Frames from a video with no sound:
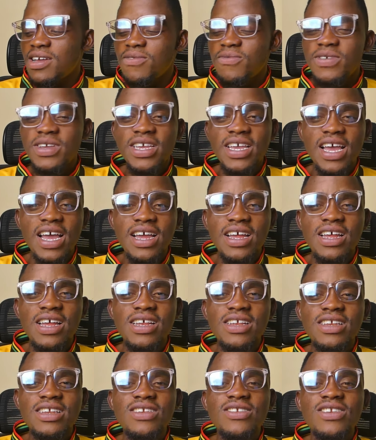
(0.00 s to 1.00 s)
we are
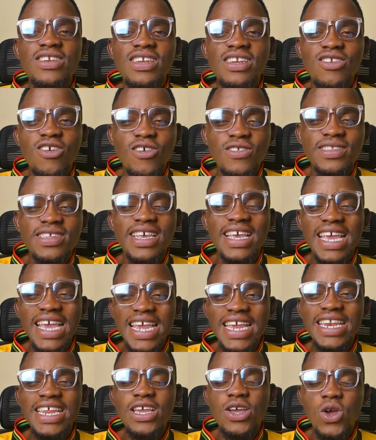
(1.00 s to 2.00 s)
not
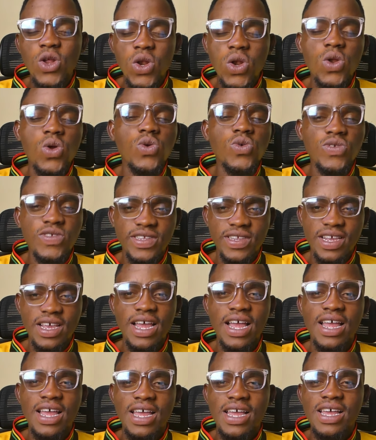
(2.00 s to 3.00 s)
any
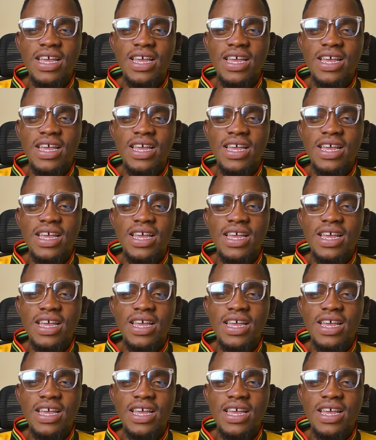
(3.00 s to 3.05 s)
closer